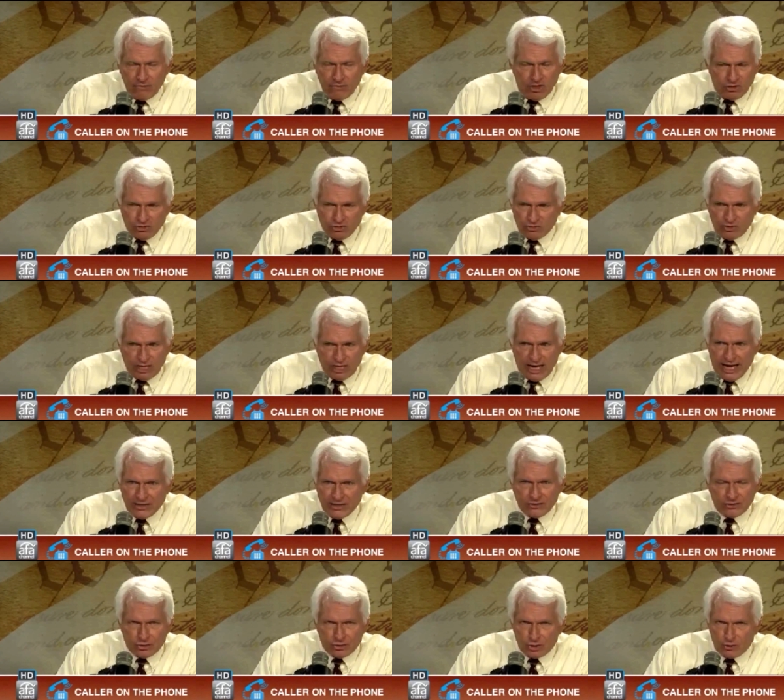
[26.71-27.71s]
these are the
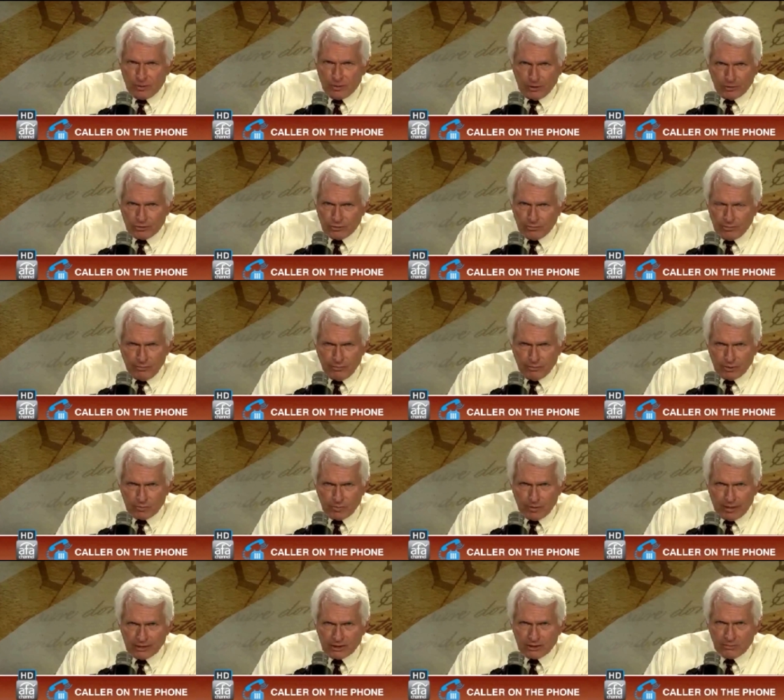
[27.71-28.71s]
guys that are supposed to be
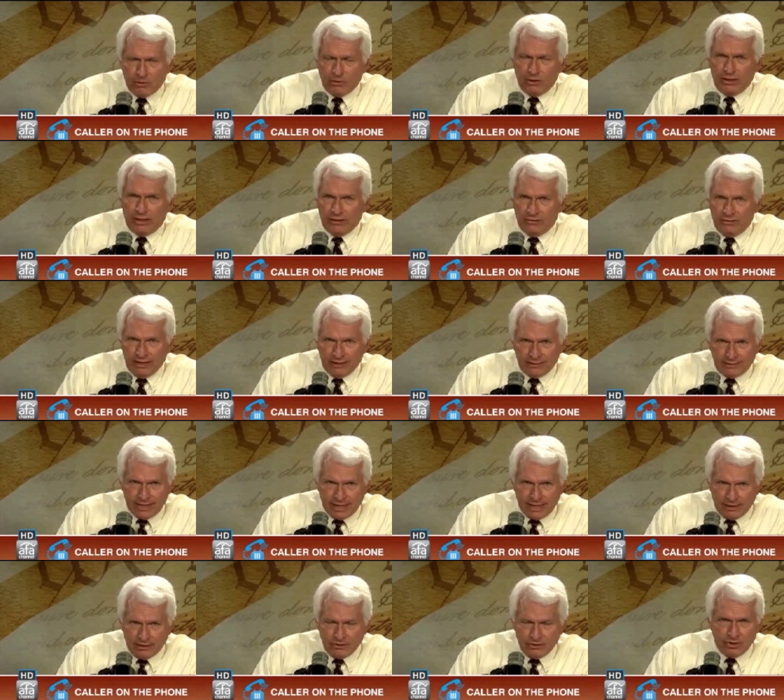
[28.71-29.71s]
responsible to get the
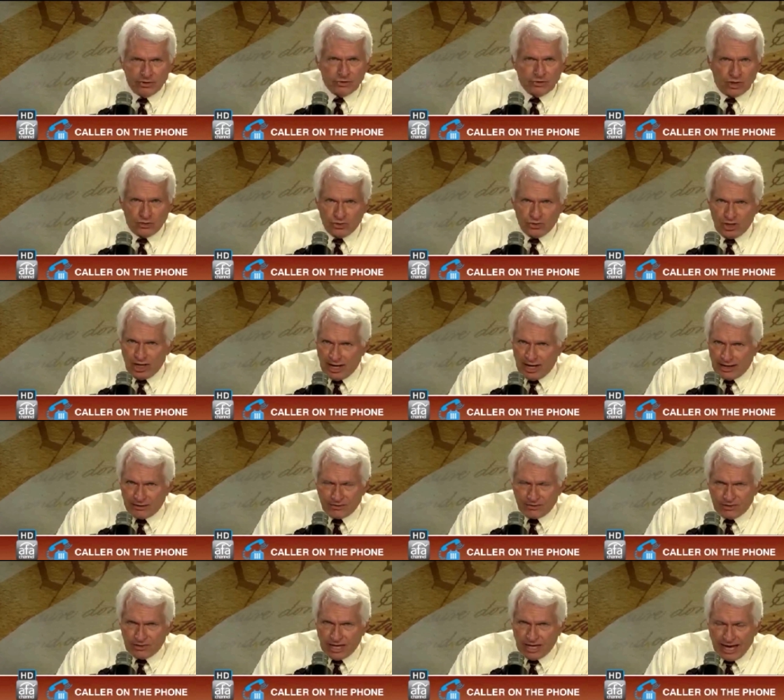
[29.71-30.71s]
intelligence on
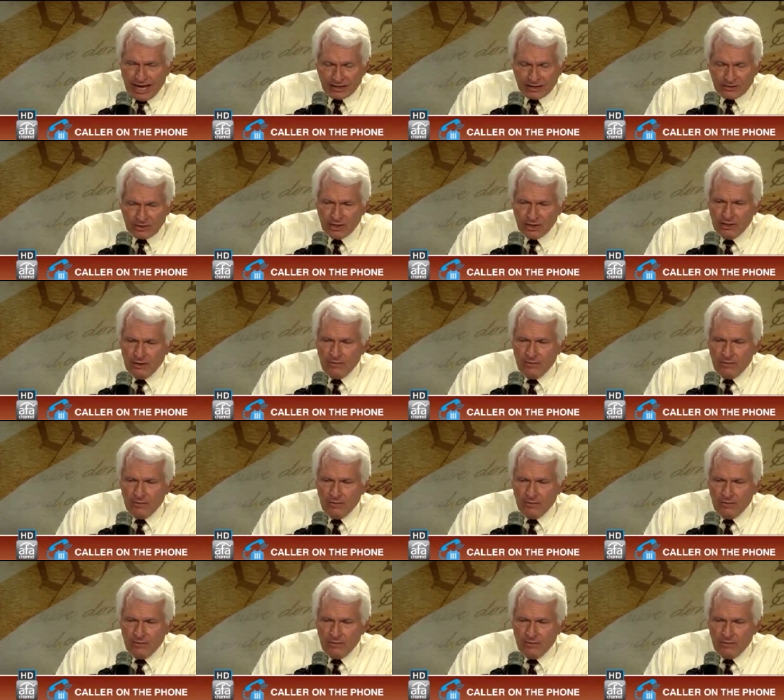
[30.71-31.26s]
jihadist attacks